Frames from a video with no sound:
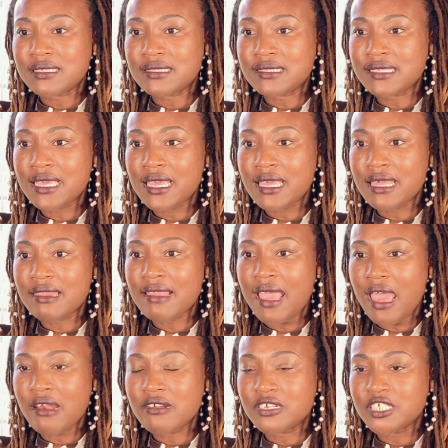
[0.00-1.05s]
to say the
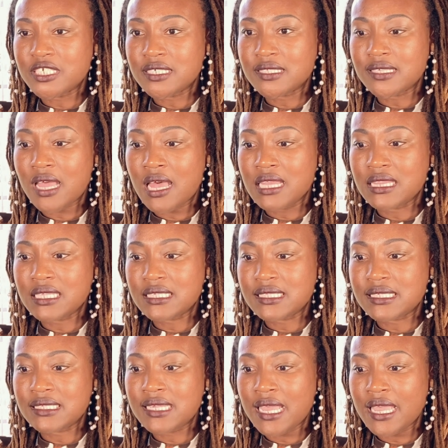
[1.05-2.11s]
energies on
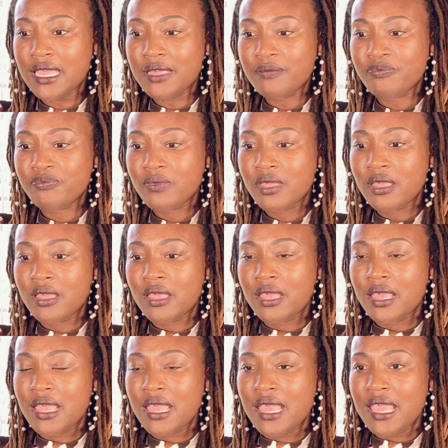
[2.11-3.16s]
this day
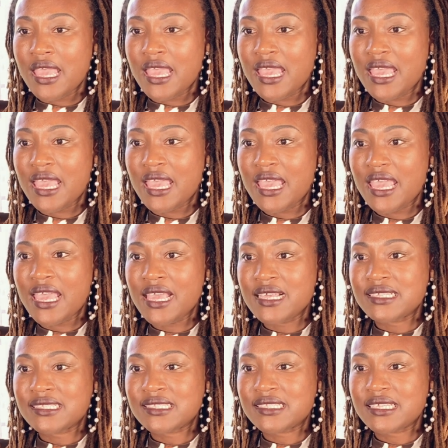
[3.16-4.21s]

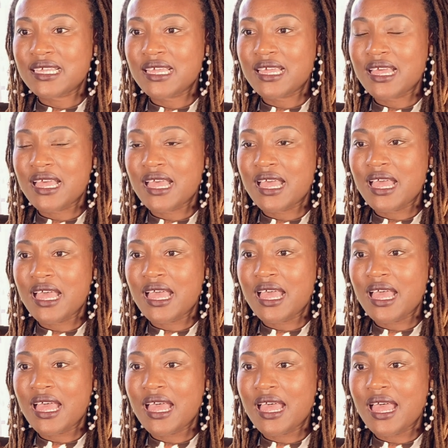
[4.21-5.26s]
is
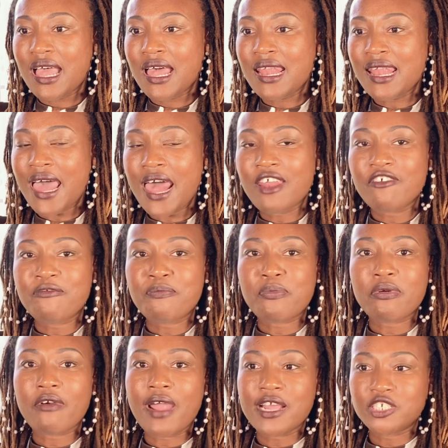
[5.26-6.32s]
a lot of
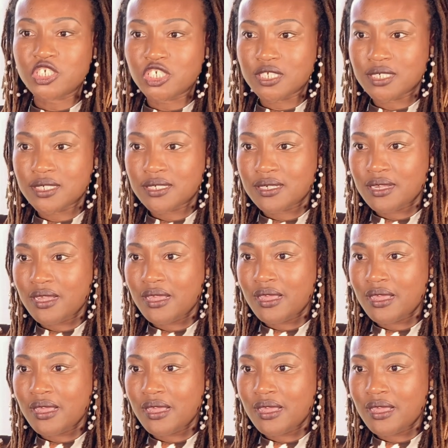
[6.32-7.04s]
pressure,